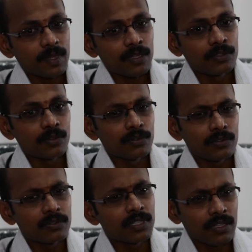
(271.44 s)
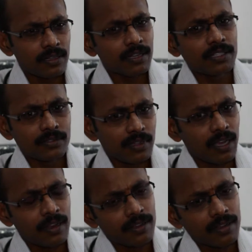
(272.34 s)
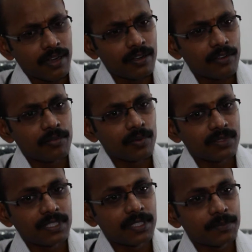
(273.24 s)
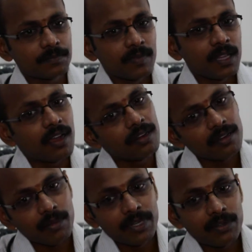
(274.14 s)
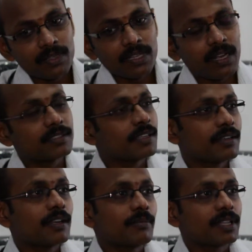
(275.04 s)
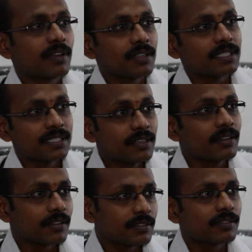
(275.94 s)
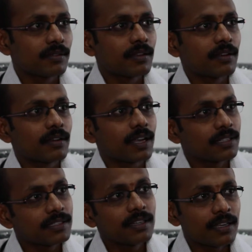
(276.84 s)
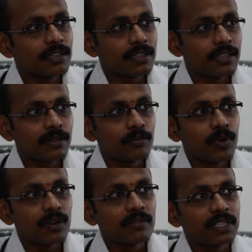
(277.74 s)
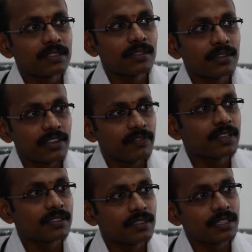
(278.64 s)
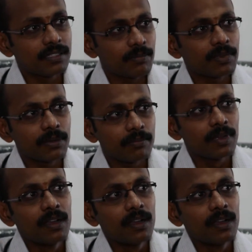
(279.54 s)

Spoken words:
So that is another kind of procedure. And coming to the congenital pathology, children's congenitally they born with defects in the septum,